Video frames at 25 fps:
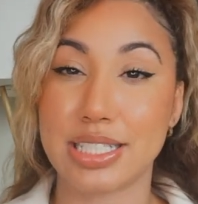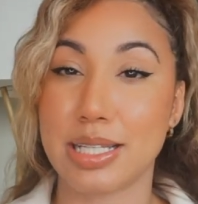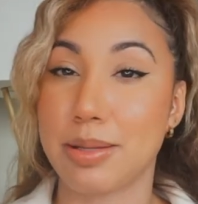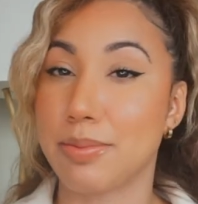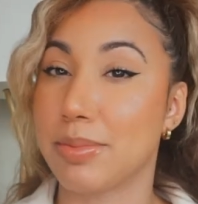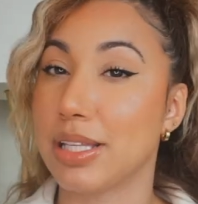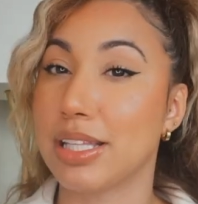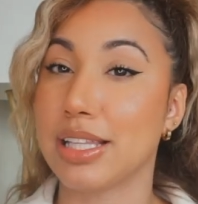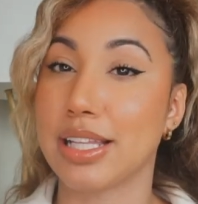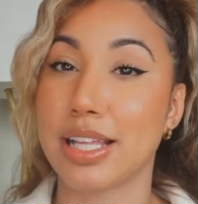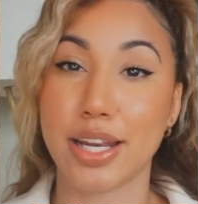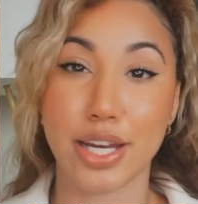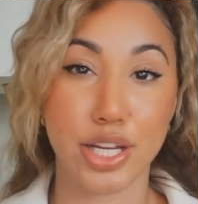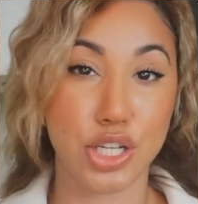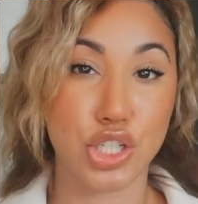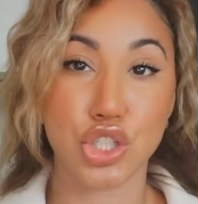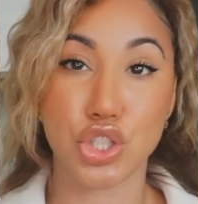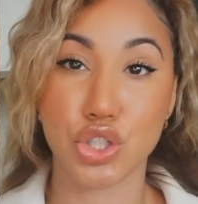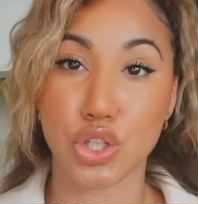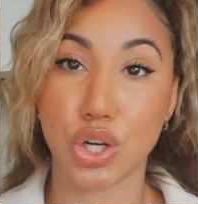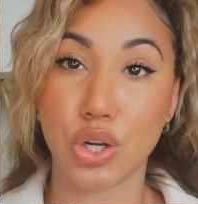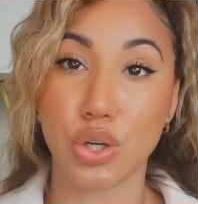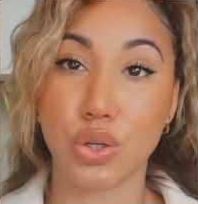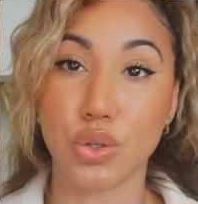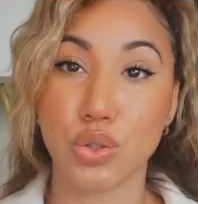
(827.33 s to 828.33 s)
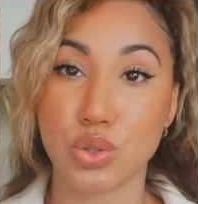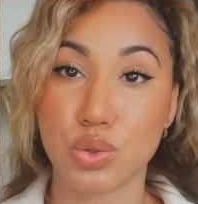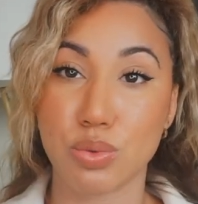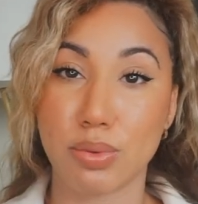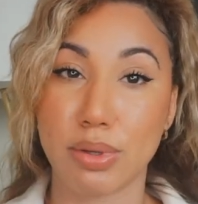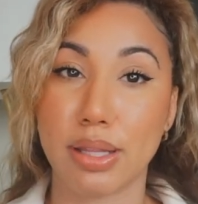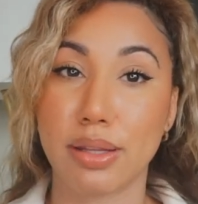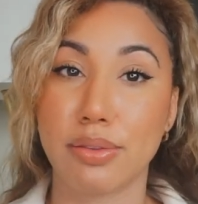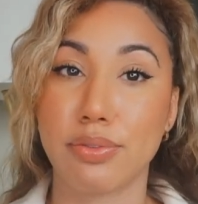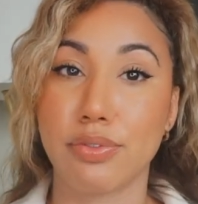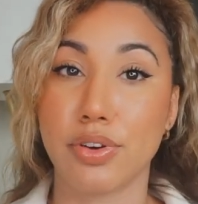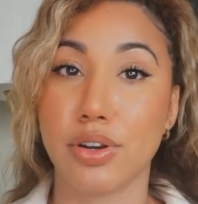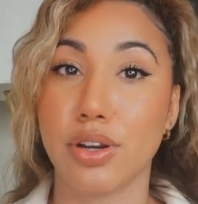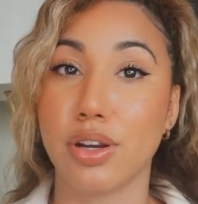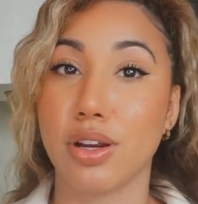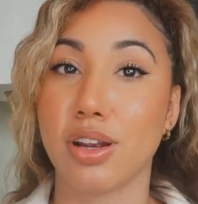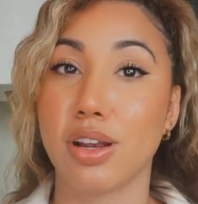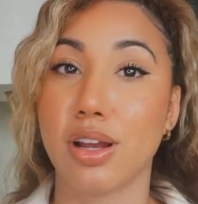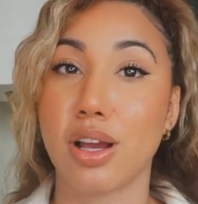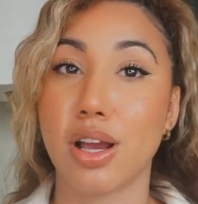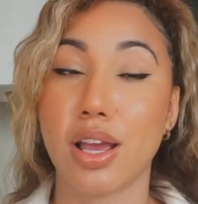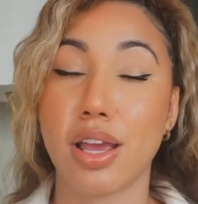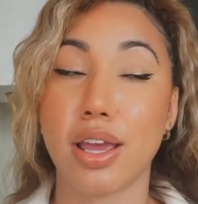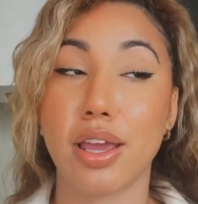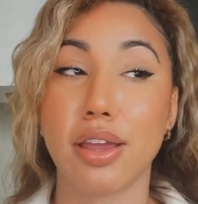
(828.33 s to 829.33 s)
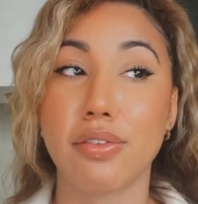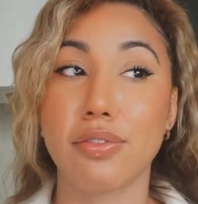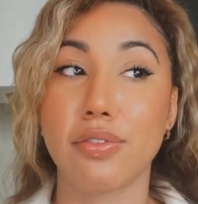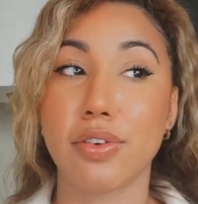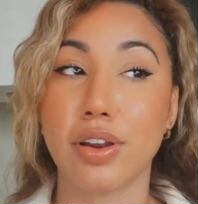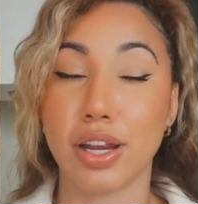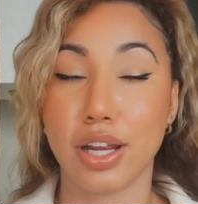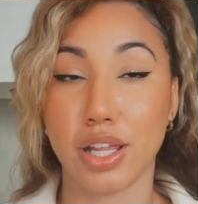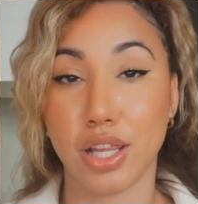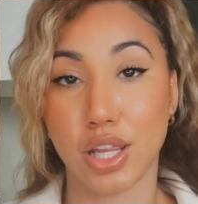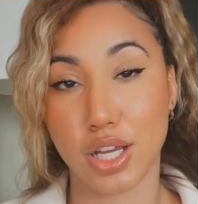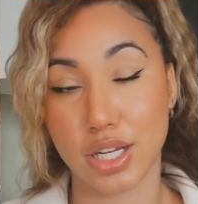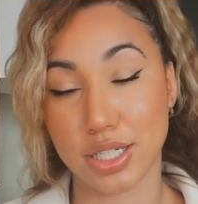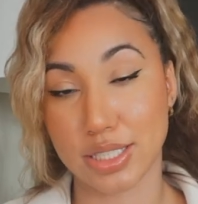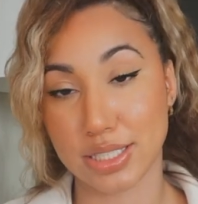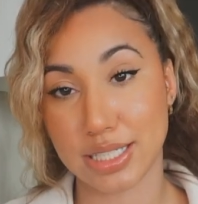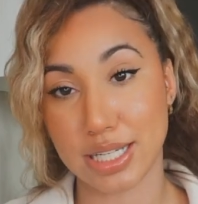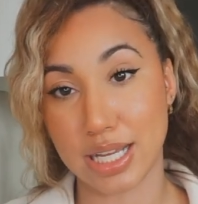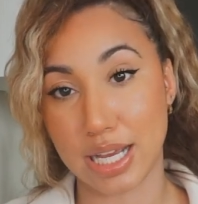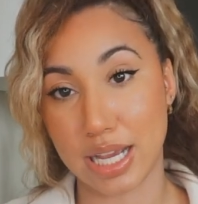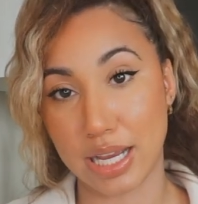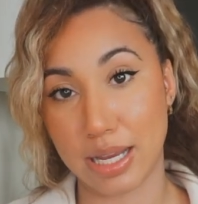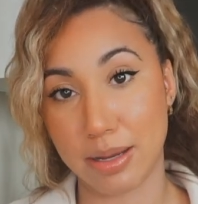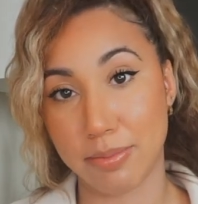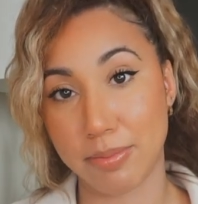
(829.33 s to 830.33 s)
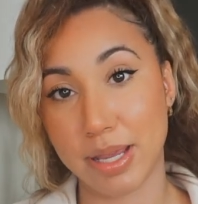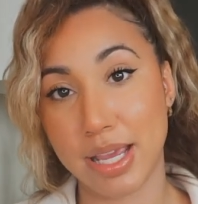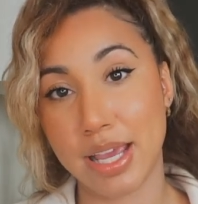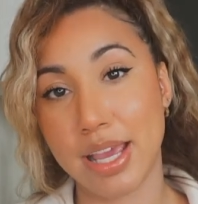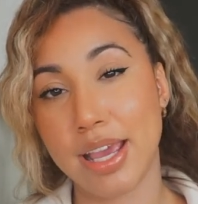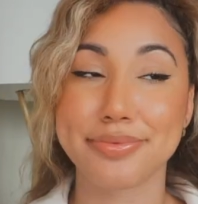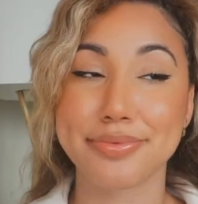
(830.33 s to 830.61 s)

something that I struggled with for a very long time.